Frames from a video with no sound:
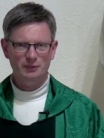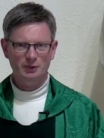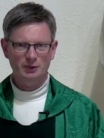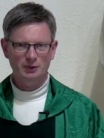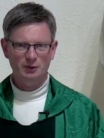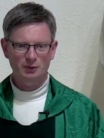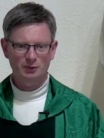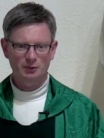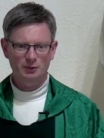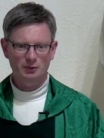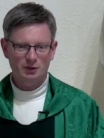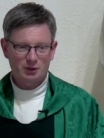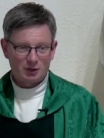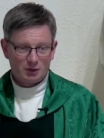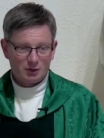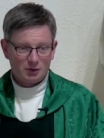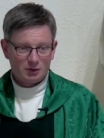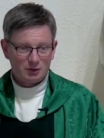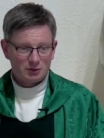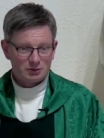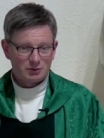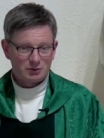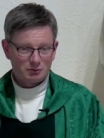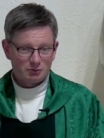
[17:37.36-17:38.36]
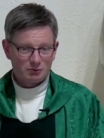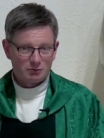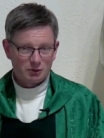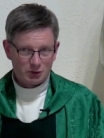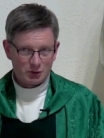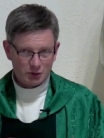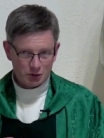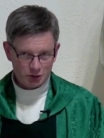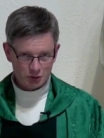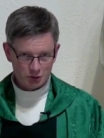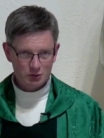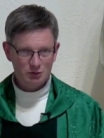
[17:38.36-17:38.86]
We're called to
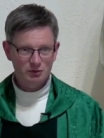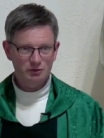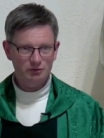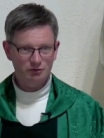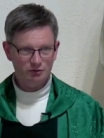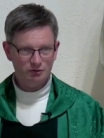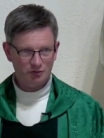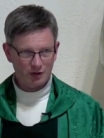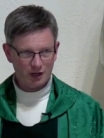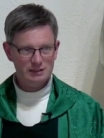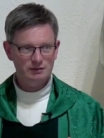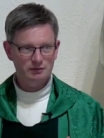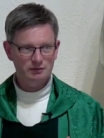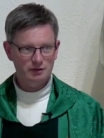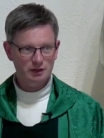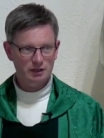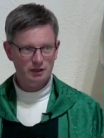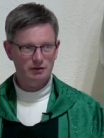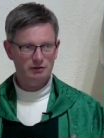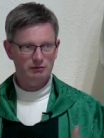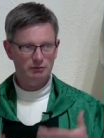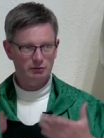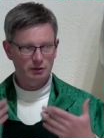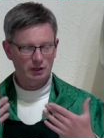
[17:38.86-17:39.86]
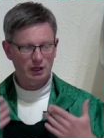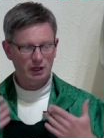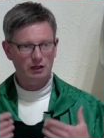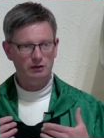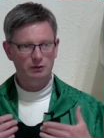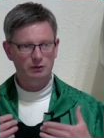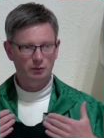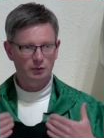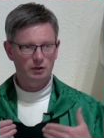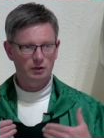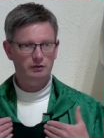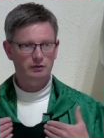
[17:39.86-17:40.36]
renew the face of the earth through the, the
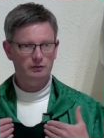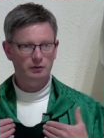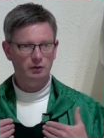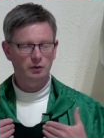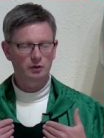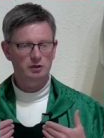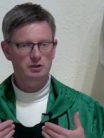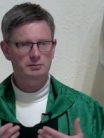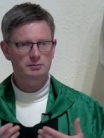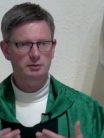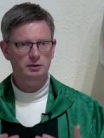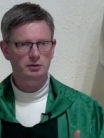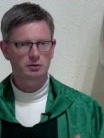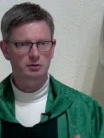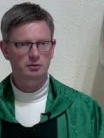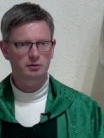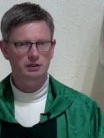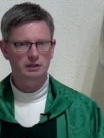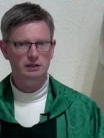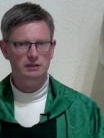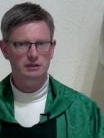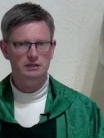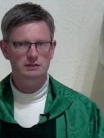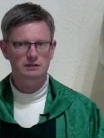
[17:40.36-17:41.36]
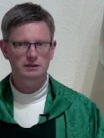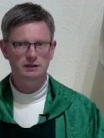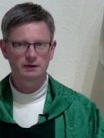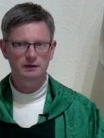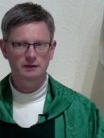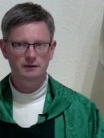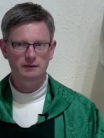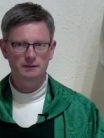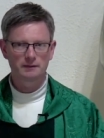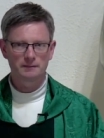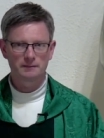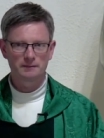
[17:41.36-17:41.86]
work of the Holy Spirit within us.
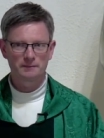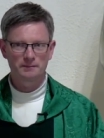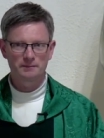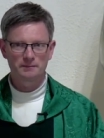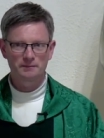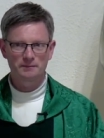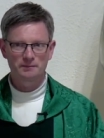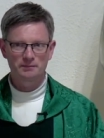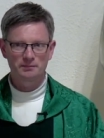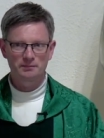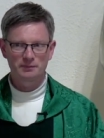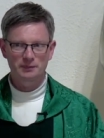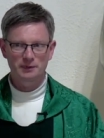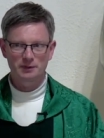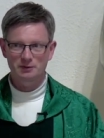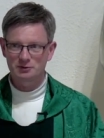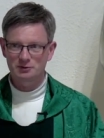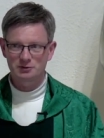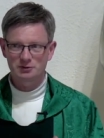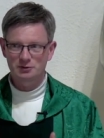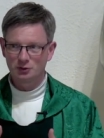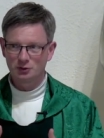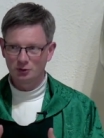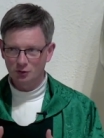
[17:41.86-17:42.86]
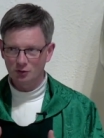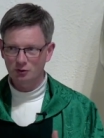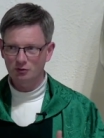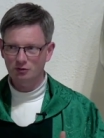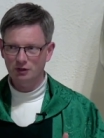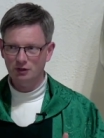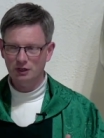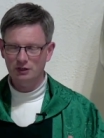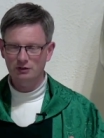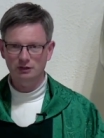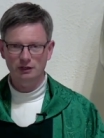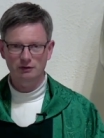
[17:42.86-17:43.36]
There's no
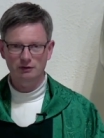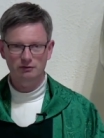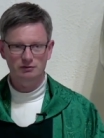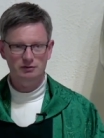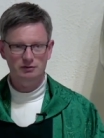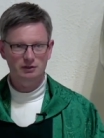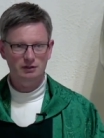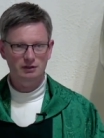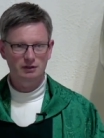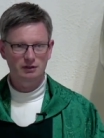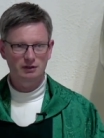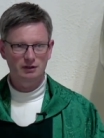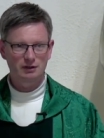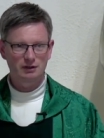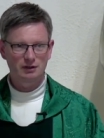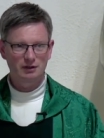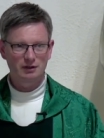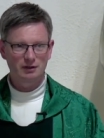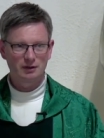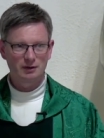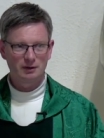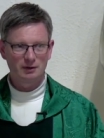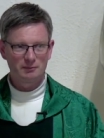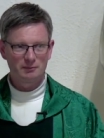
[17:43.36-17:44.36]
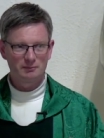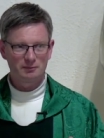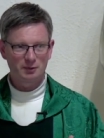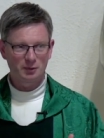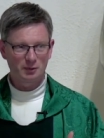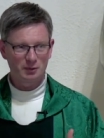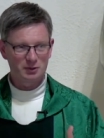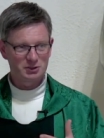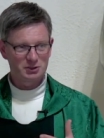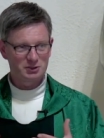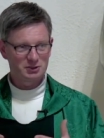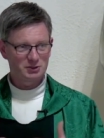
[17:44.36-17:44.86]
greater gift. But we
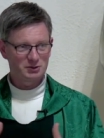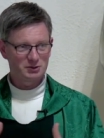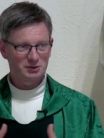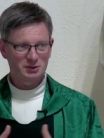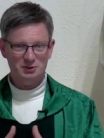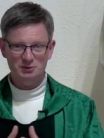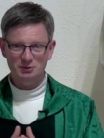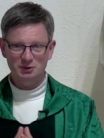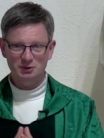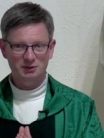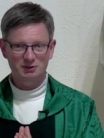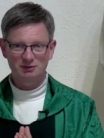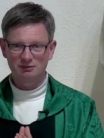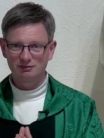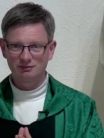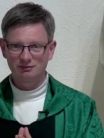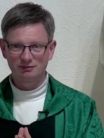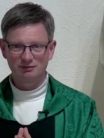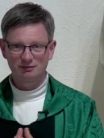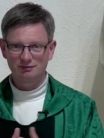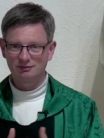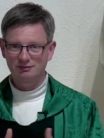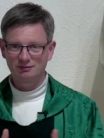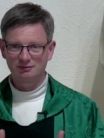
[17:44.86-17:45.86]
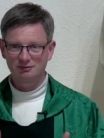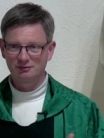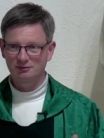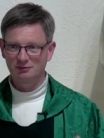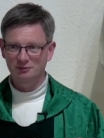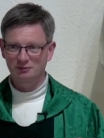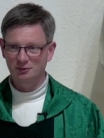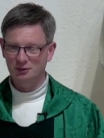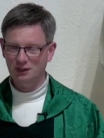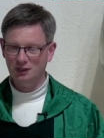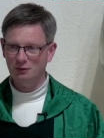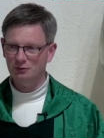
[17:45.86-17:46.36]
should do this with,
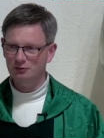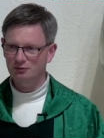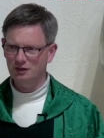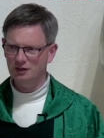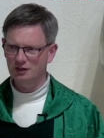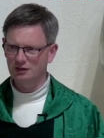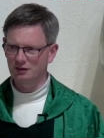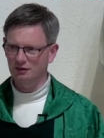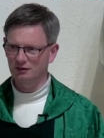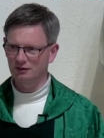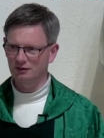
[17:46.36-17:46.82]
without fear.